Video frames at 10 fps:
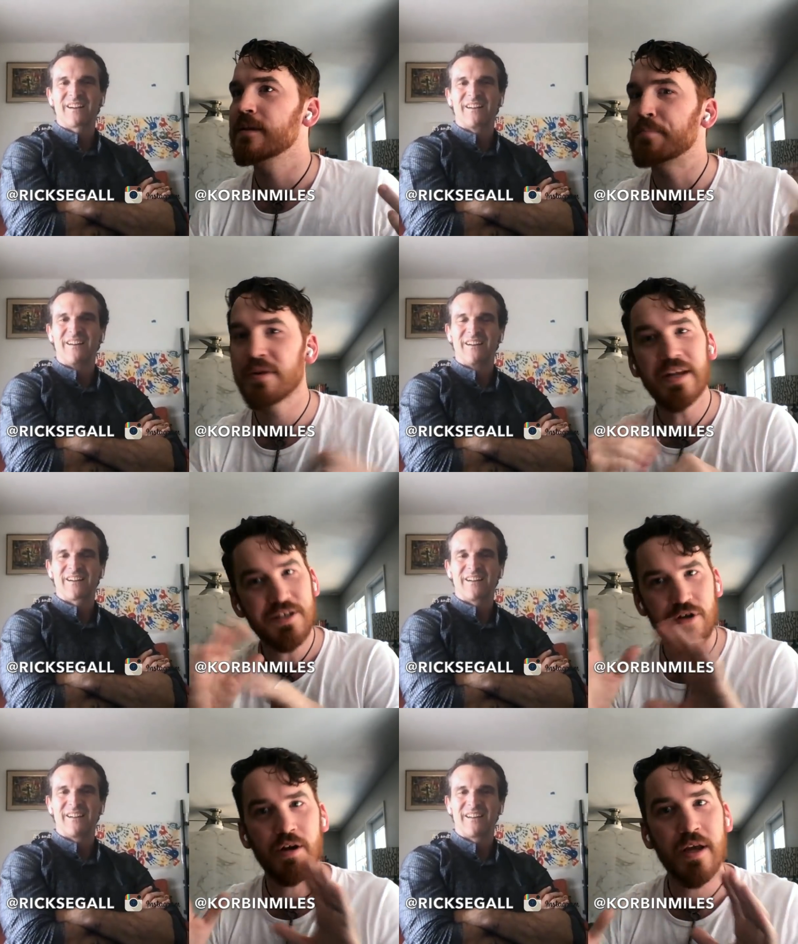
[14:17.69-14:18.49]
Speaker 1: the
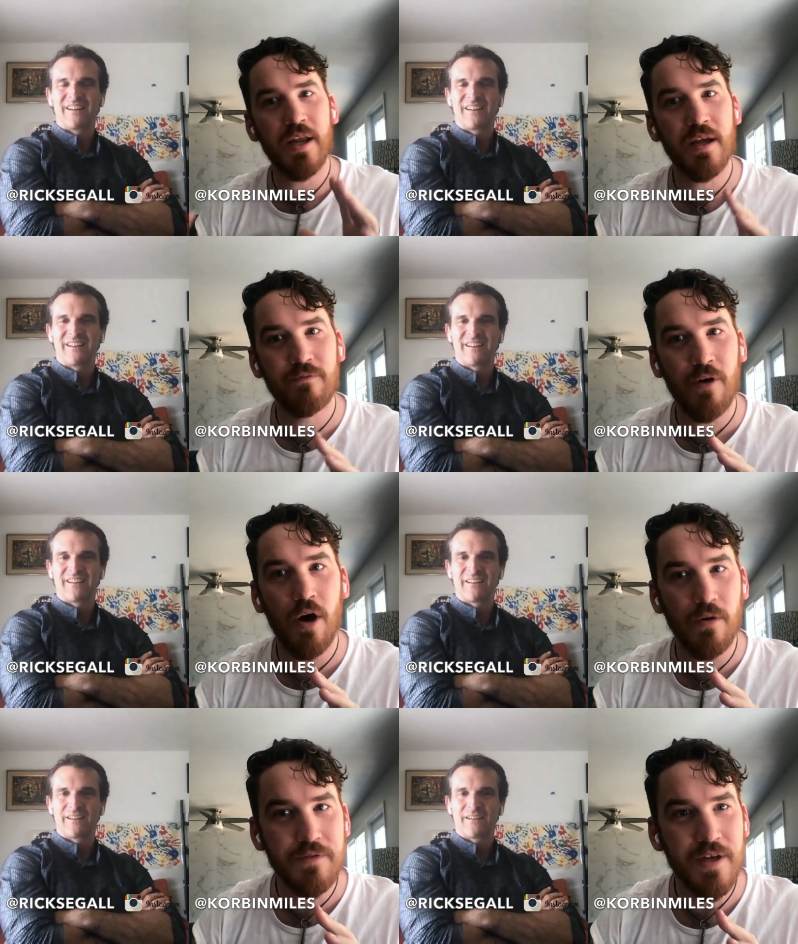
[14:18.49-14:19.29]
police started getting
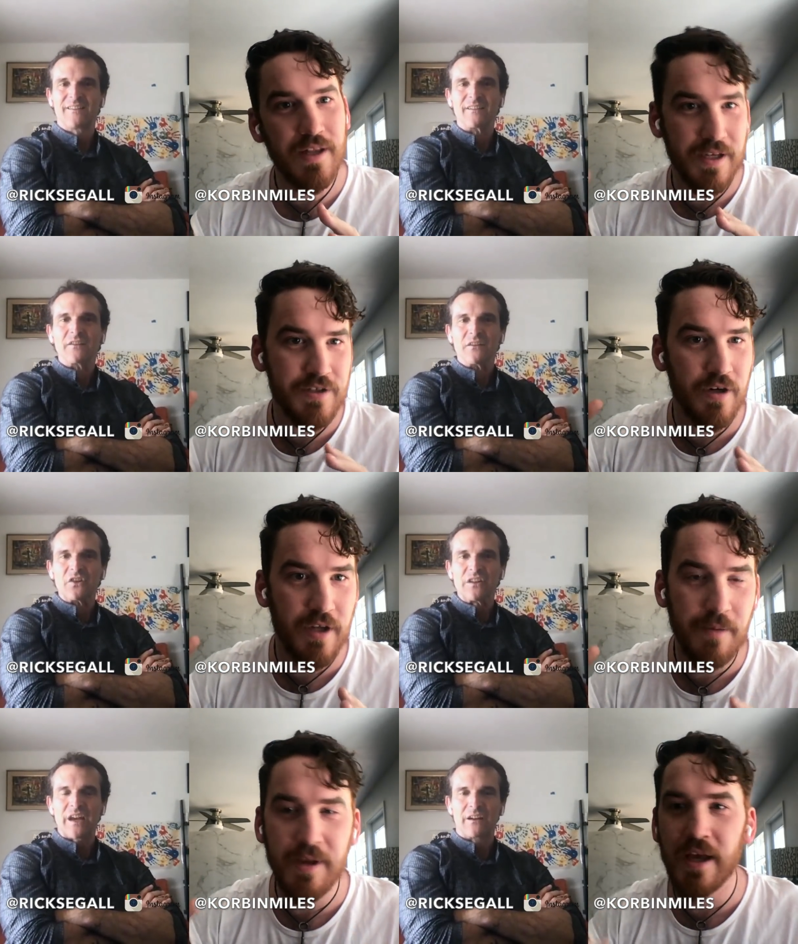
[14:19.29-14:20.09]
involved and they
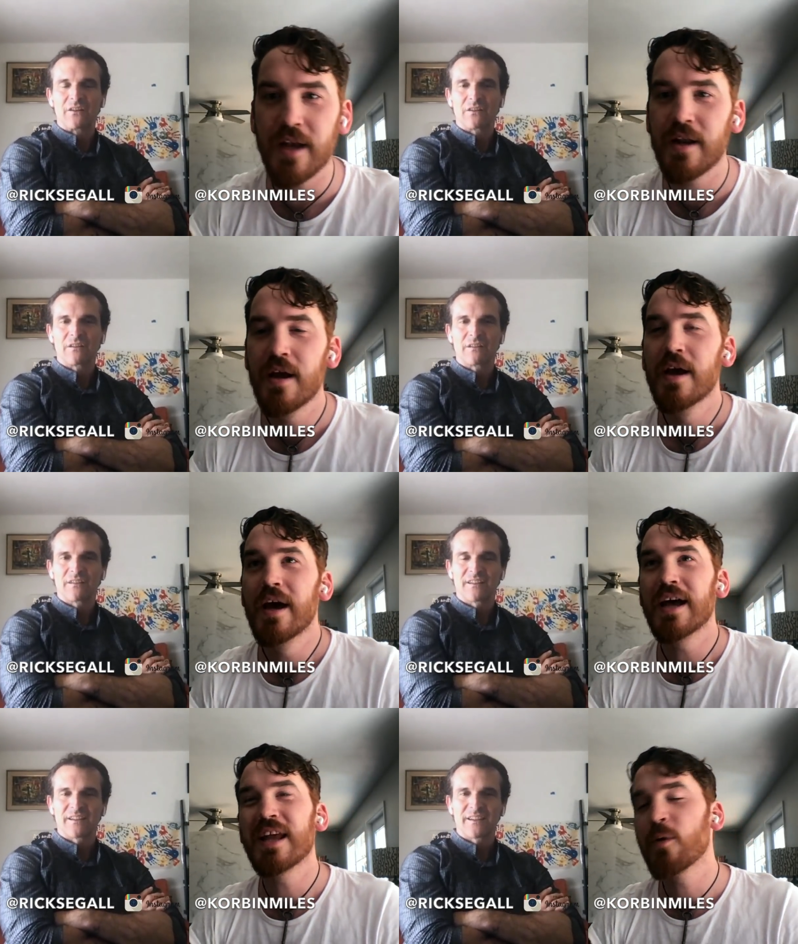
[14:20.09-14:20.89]
started coming yeah. in
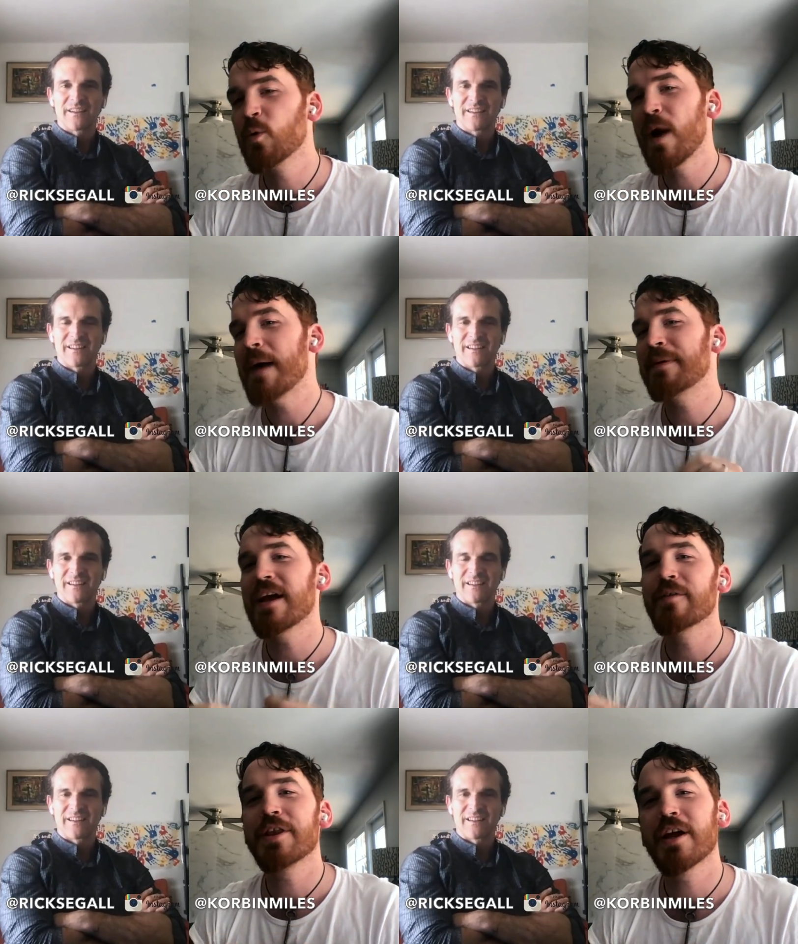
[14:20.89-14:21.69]
and they were wrapping
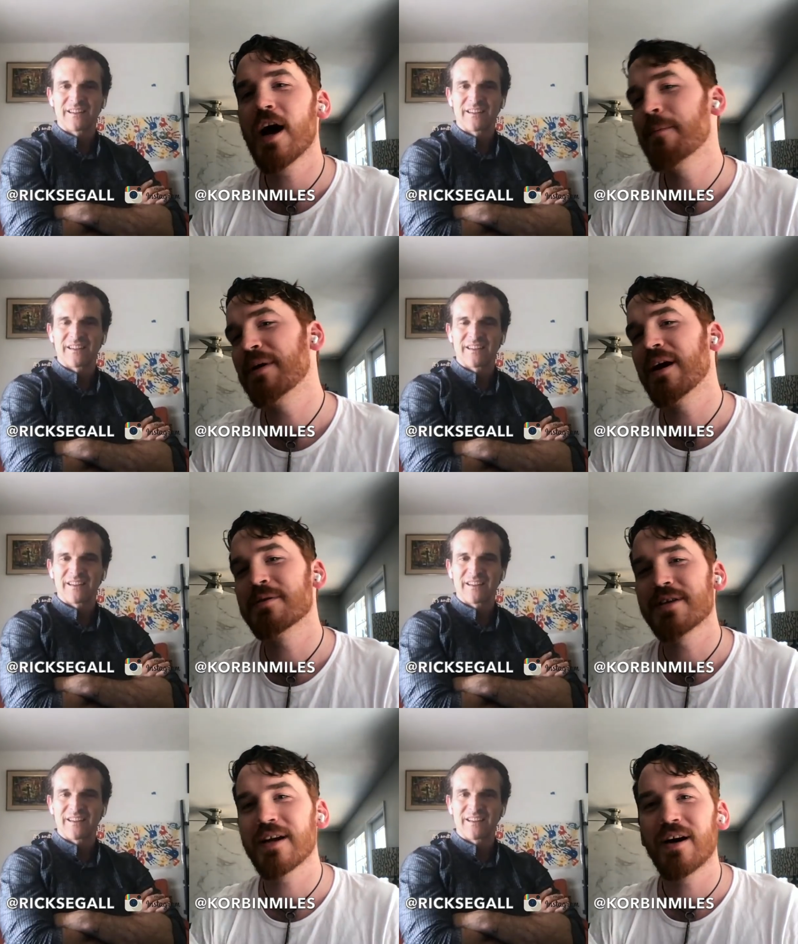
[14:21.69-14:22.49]
everything up, and I
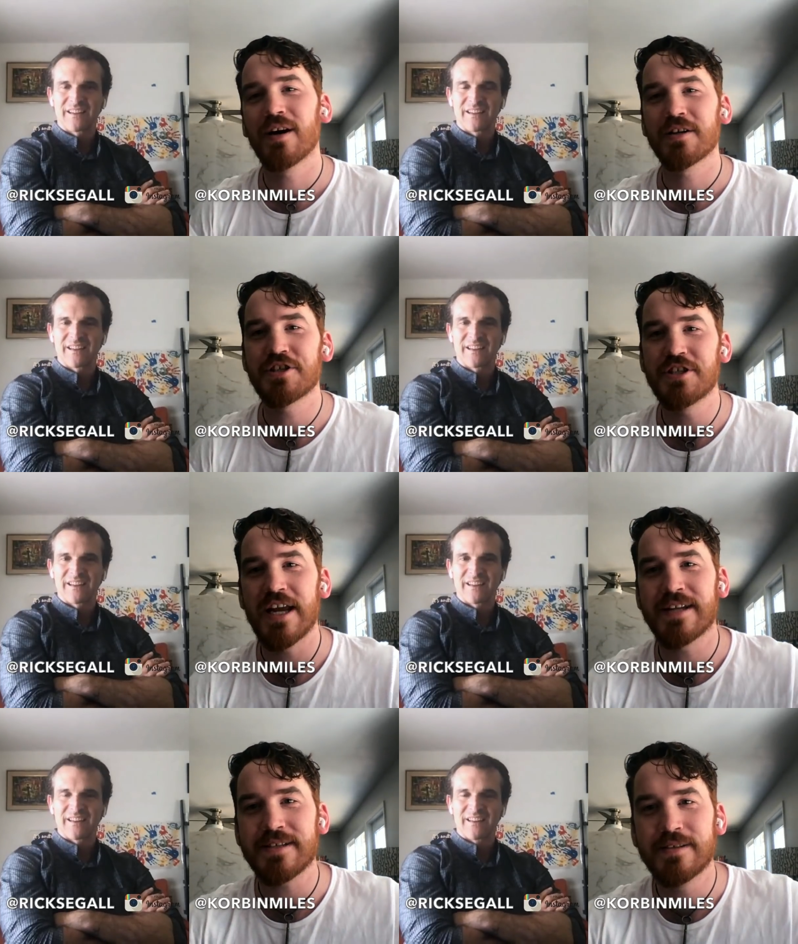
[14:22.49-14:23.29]
was like, oh
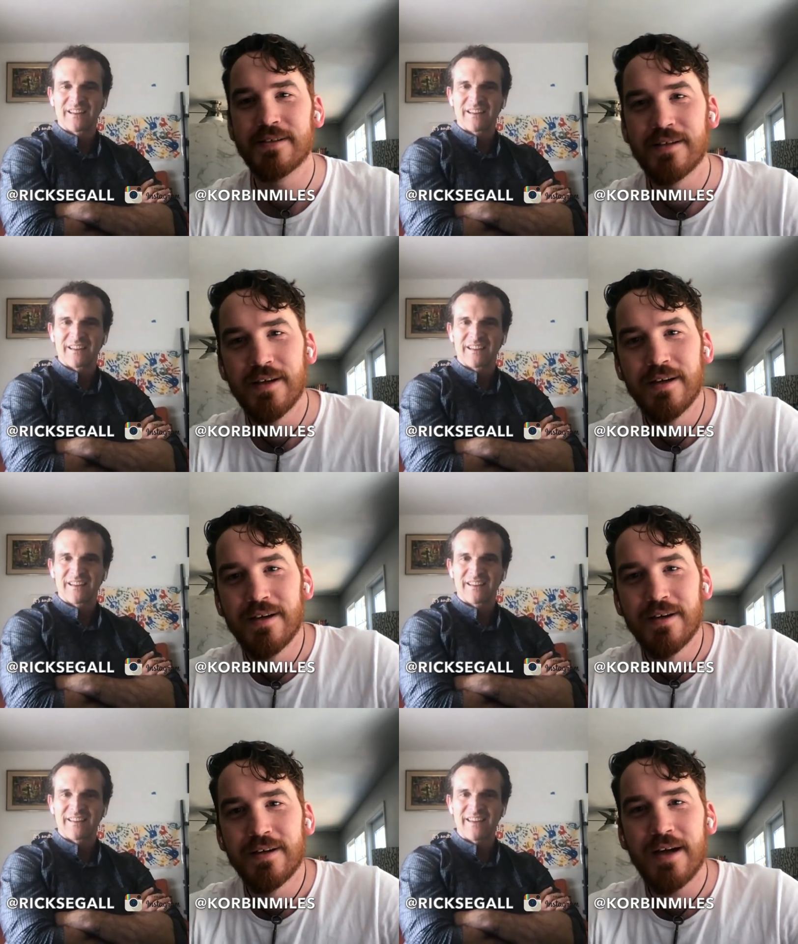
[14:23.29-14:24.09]
shit,
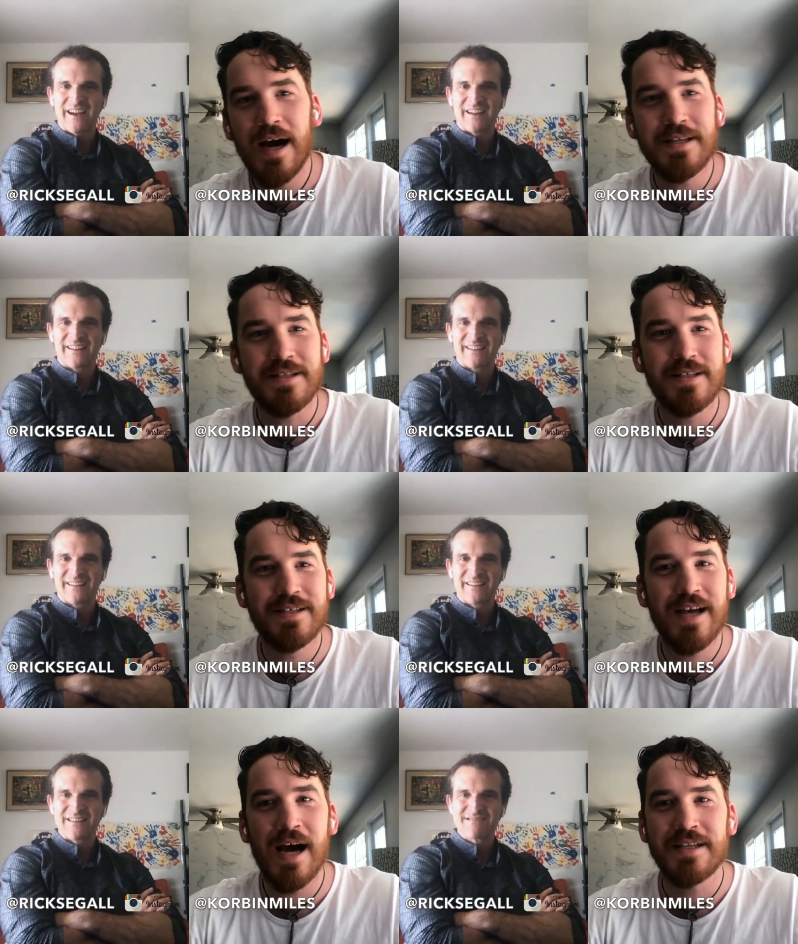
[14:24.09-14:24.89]
god, yeah.
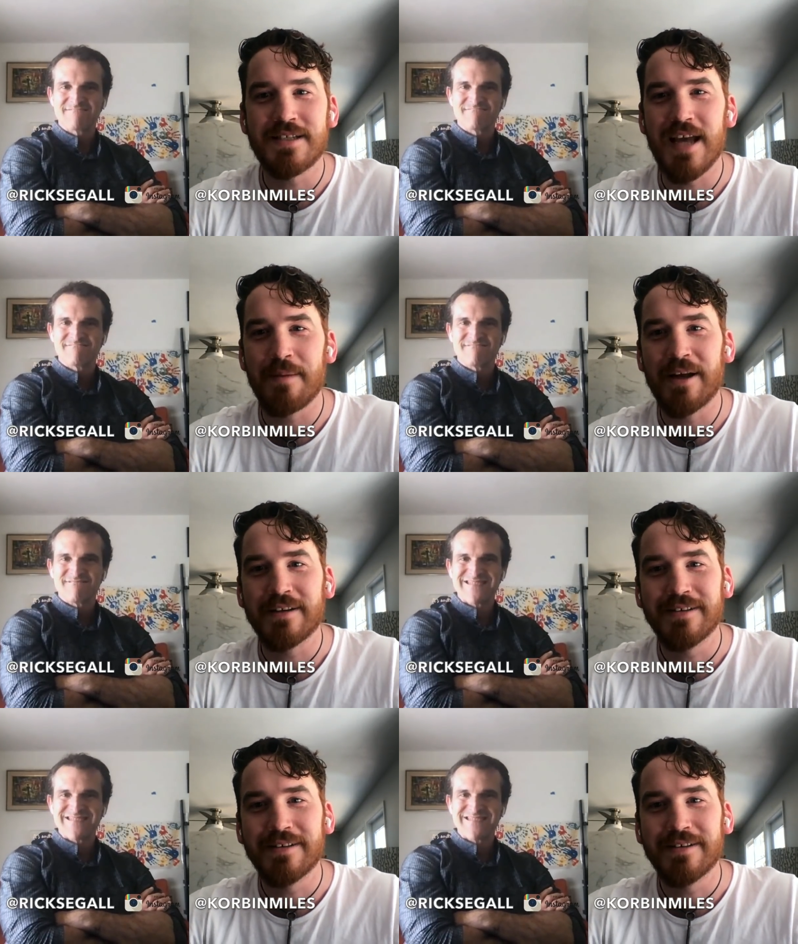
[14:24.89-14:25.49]
god damn it,